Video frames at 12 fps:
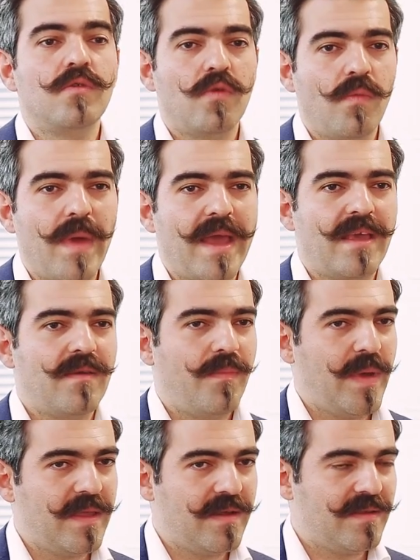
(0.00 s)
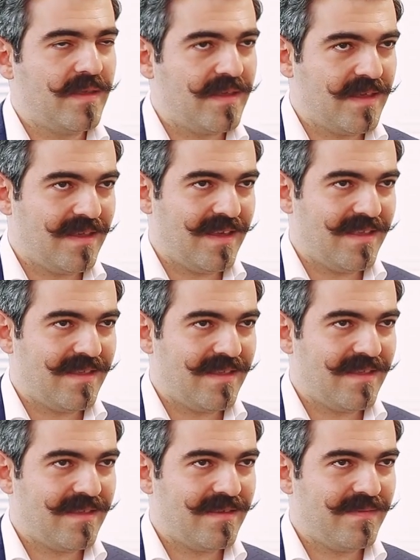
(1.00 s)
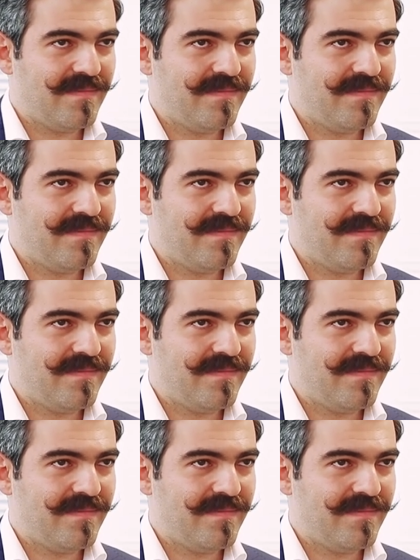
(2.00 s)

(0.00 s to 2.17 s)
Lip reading: to make better decisions.